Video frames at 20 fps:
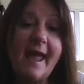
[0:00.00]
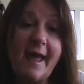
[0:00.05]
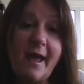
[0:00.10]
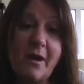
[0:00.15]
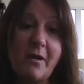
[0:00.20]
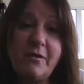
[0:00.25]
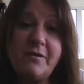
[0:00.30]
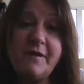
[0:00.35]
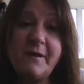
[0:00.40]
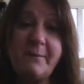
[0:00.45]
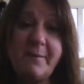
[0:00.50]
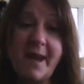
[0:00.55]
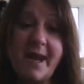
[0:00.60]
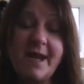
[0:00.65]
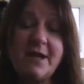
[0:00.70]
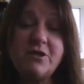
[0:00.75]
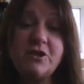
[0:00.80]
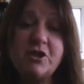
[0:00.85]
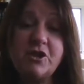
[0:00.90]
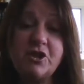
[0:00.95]
held the
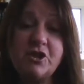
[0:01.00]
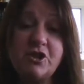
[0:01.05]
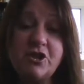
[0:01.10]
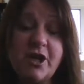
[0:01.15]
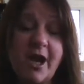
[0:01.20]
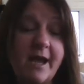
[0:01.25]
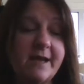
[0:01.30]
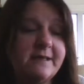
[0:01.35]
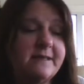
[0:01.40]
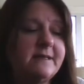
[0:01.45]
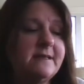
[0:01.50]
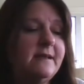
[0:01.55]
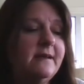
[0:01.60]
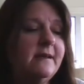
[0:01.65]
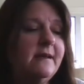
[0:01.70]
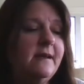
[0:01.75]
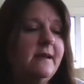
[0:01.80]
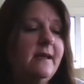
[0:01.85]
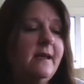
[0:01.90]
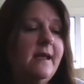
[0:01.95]
pages shut,
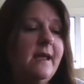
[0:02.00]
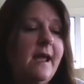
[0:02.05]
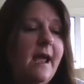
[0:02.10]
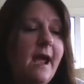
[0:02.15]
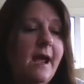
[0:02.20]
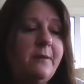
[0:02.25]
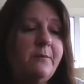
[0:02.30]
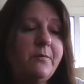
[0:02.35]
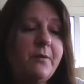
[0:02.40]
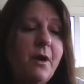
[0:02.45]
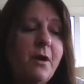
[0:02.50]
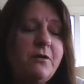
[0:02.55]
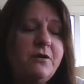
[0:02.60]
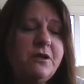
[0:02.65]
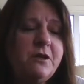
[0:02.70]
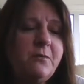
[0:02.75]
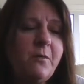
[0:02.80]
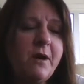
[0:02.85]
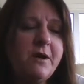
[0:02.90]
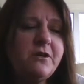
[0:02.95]
and
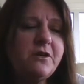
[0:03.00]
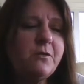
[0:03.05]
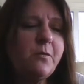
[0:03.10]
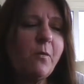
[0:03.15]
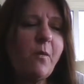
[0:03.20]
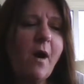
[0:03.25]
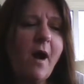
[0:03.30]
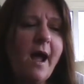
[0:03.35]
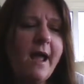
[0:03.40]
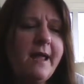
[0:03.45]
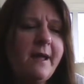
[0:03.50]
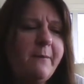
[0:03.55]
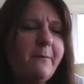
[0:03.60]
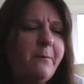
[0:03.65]
Brogden wondered why